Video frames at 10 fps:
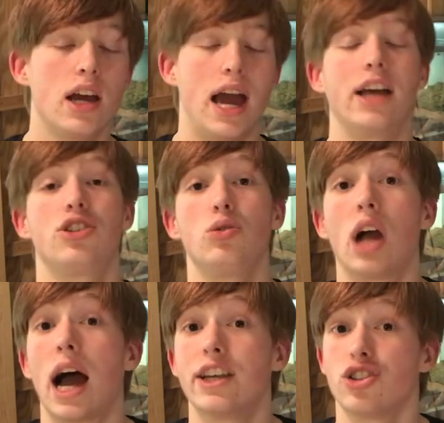As you
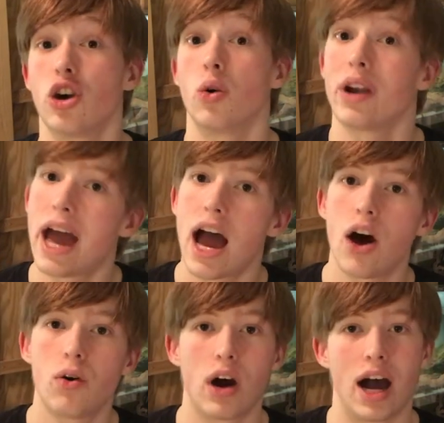guys know
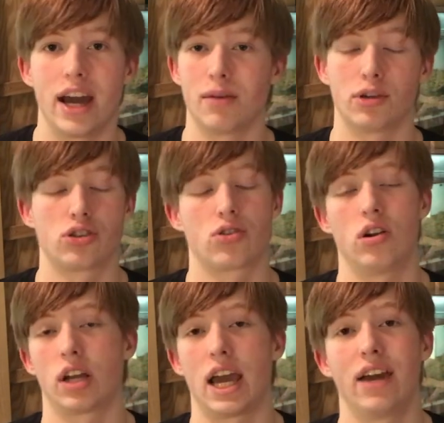now, I am a
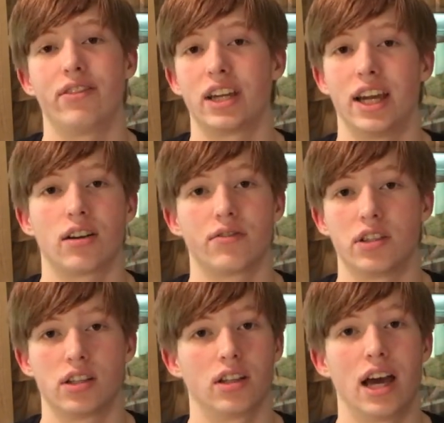strong advocate of the
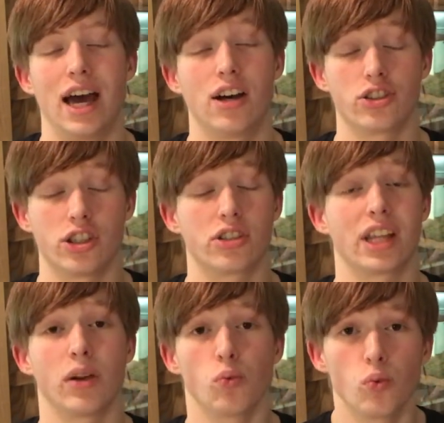Zilla halogens.
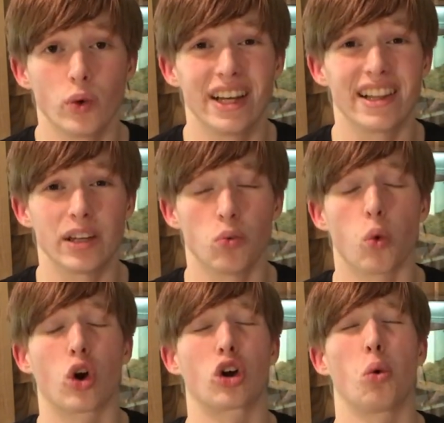They really
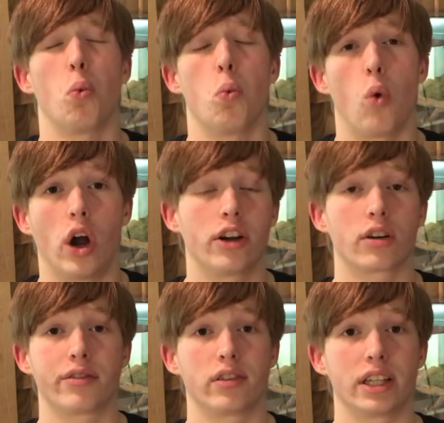work
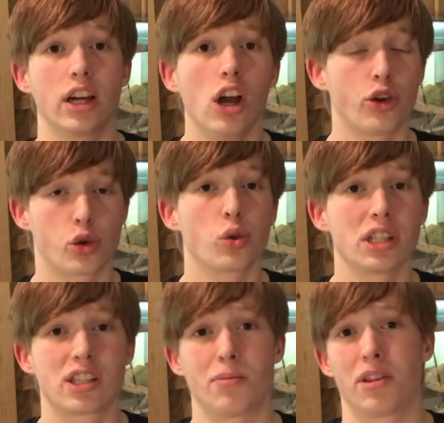wonderfully.
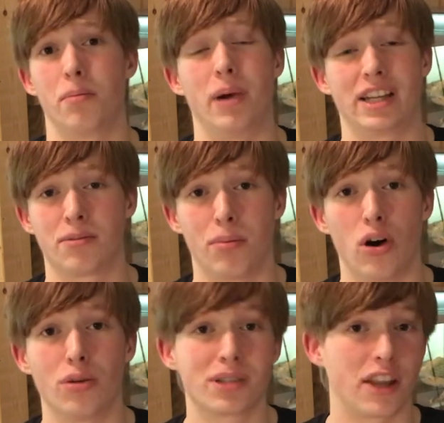Truly some of the best
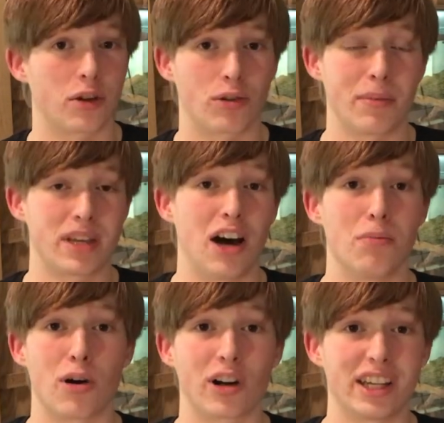bulbs on the reptile
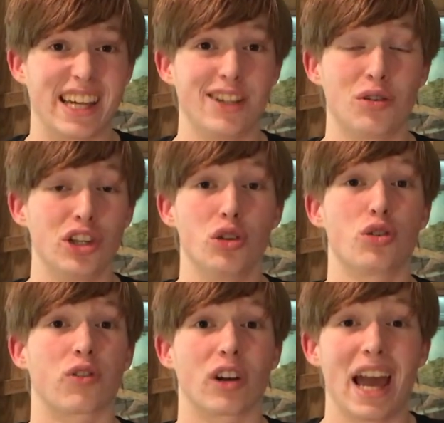market that you can use
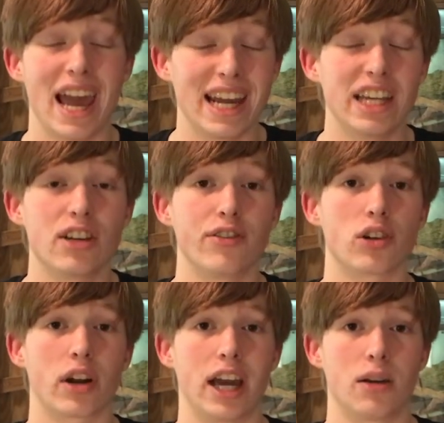for any of
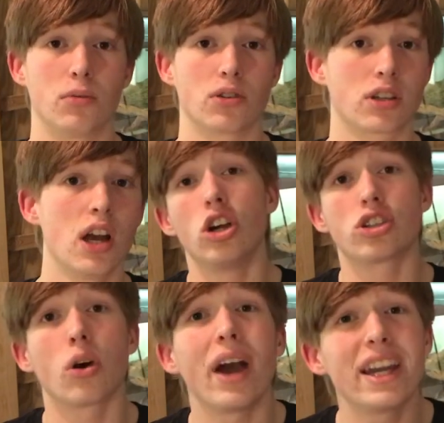your animals.
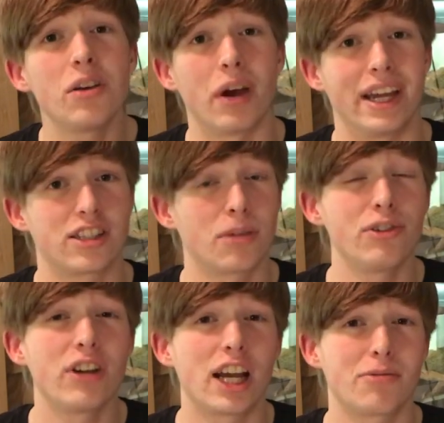So anyway, some of
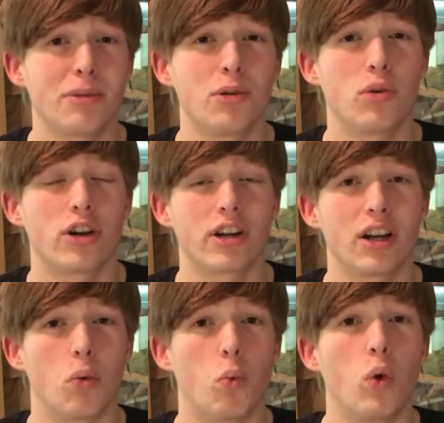you guys may be
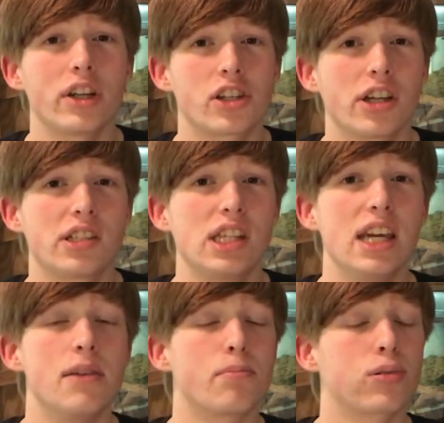wondering, what does
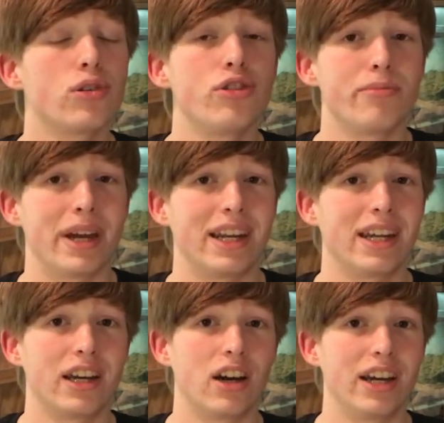the improvement
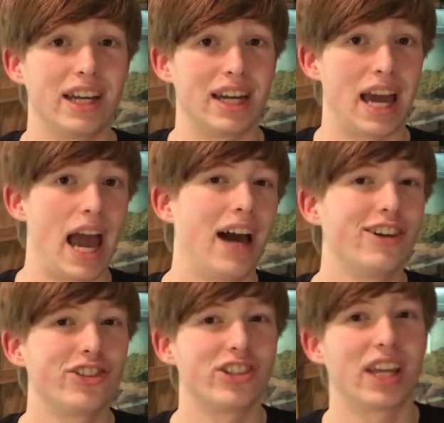in
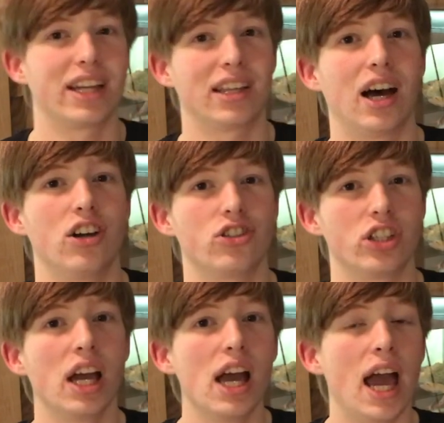halogen
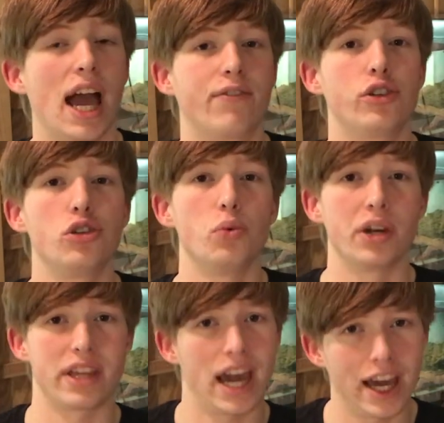technology have to do
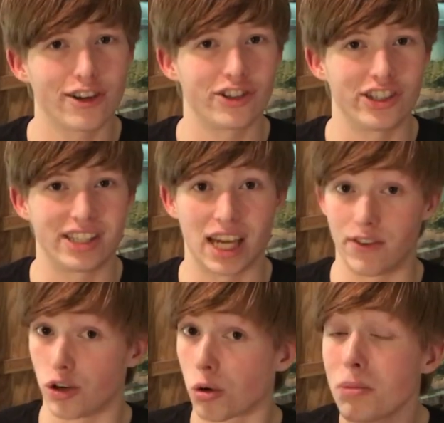with energy
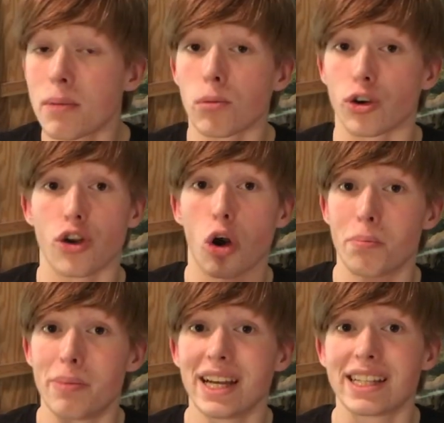saving? Remember, our
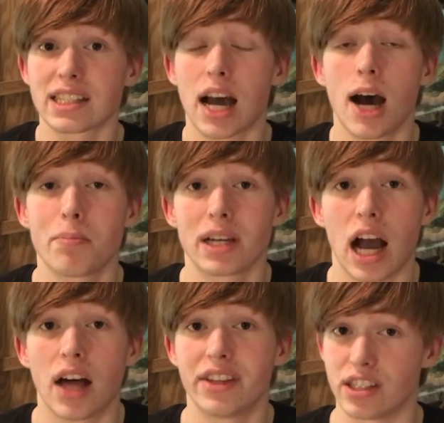biggest topic
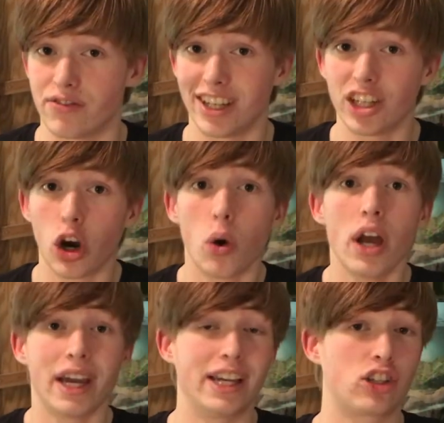on this video
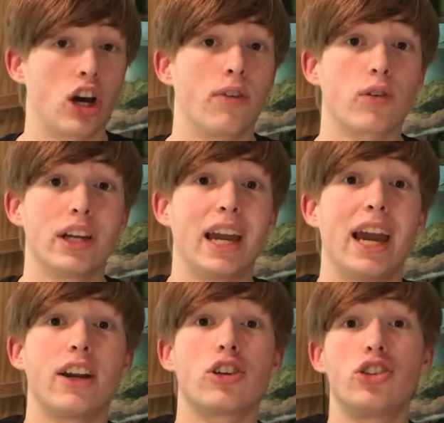is covering
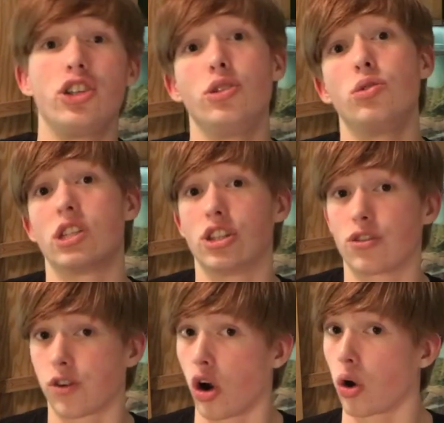energy usage
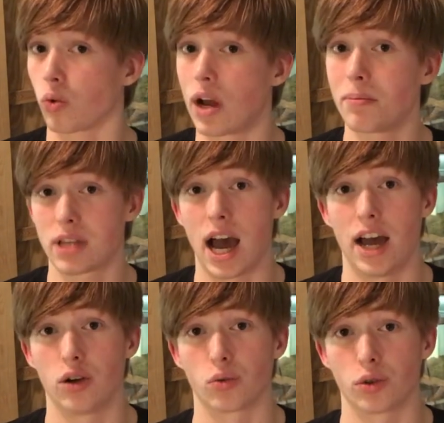for our
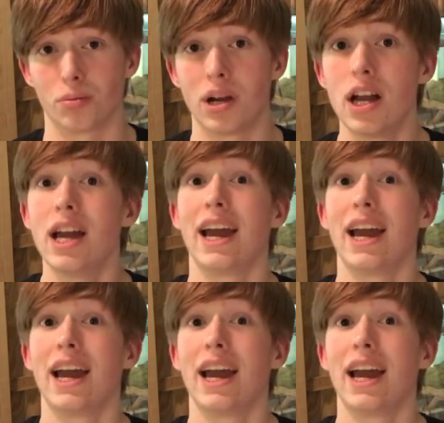reptile room.